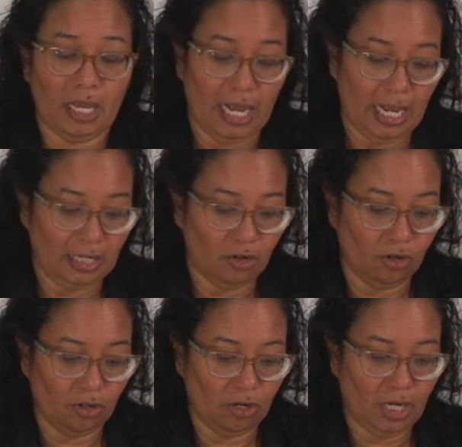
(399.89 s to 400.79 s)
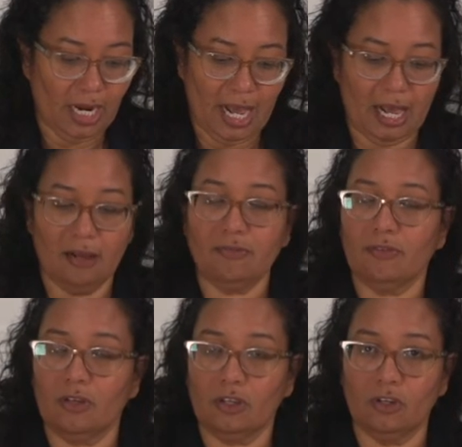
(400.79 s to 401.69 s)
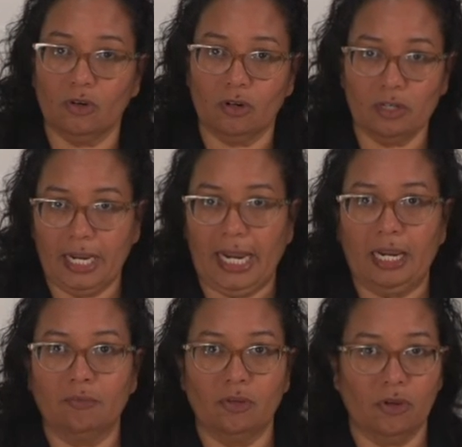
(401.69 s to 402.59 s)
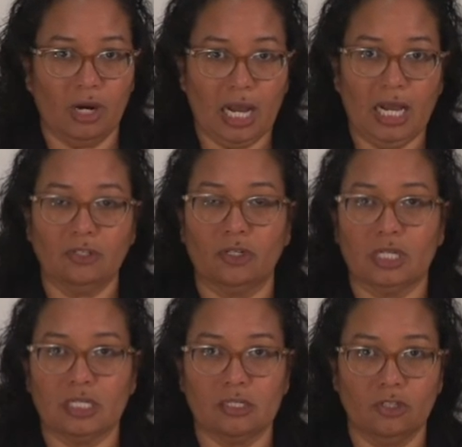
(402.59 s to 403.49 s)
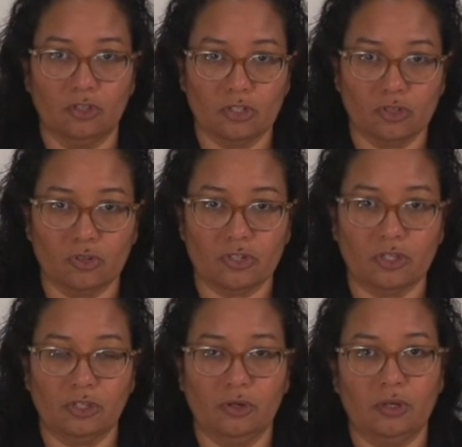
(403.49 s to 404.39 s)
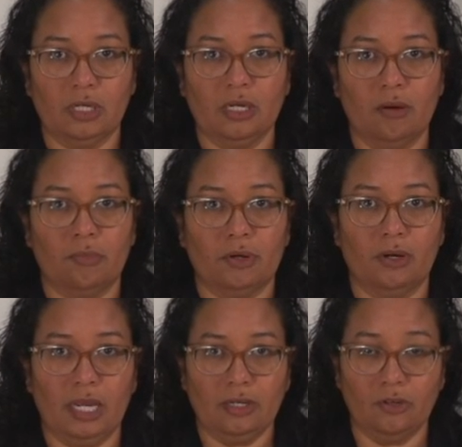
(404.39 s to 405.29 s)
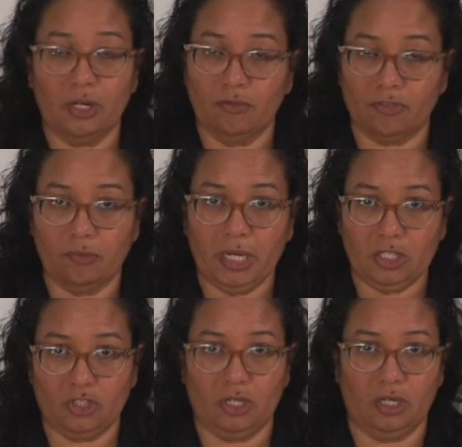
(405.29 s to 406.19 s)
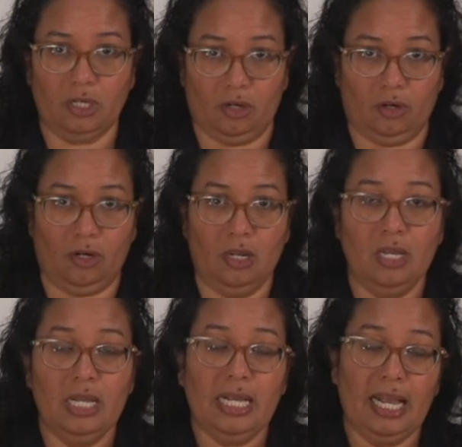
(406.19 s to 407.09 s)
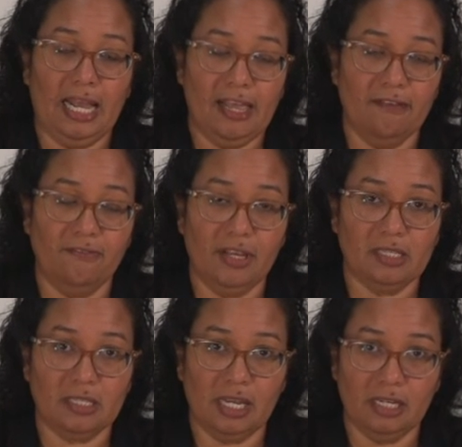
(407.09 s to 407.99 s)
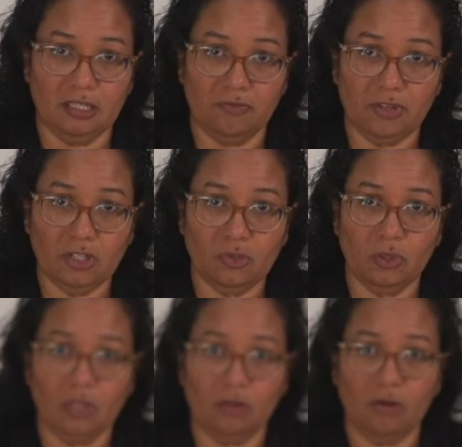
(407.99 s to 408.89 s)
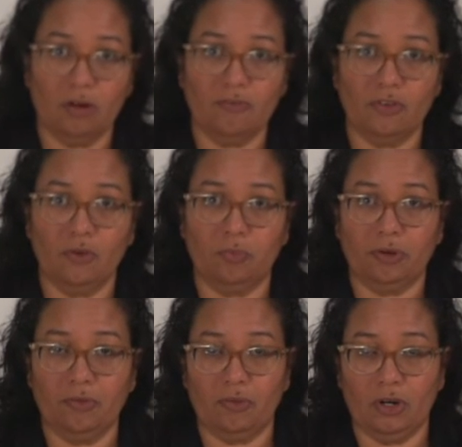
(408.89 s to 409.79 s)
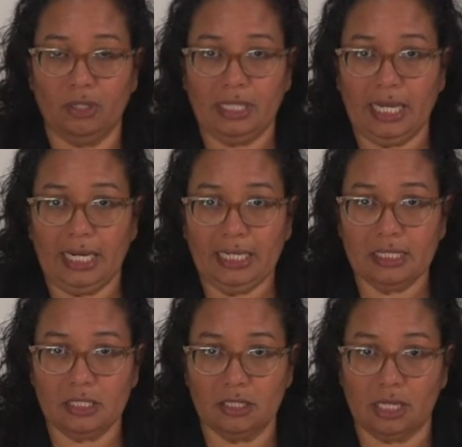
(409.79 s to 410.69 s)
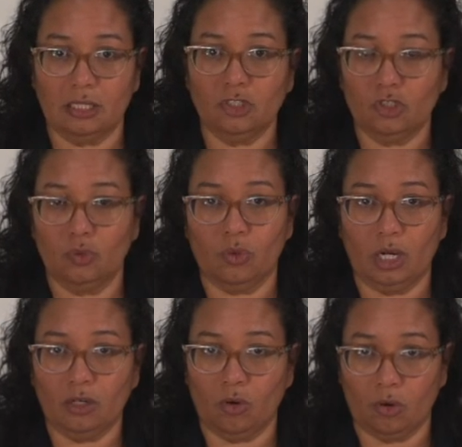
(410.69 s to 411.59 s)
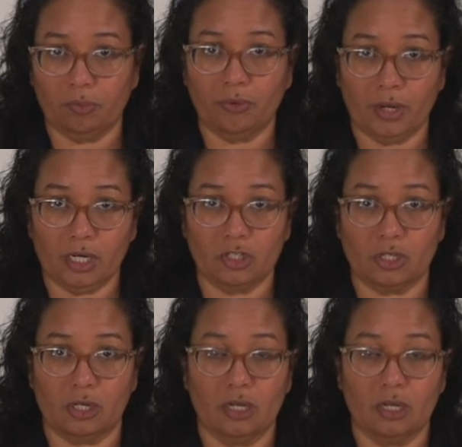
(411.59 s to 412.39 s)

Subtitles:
And you're gonna have your name, your address, your social security number, and your information in here. If it's individual or if you prefer that it's done to a corporation.